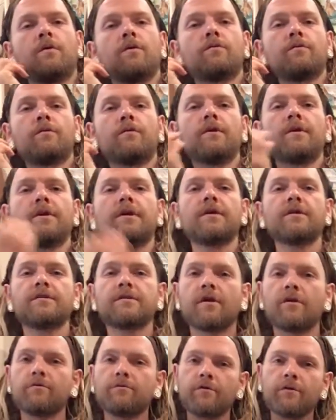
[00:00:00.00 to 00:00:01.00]
Really is
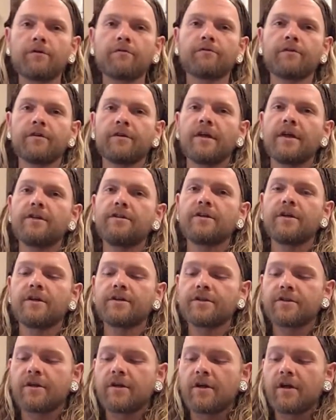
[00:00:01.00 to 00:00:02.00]
helpful for
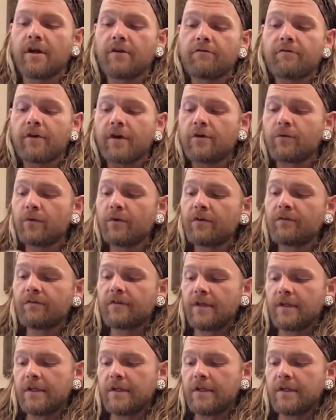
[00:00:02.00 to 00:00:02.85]
digestion. And I find one of the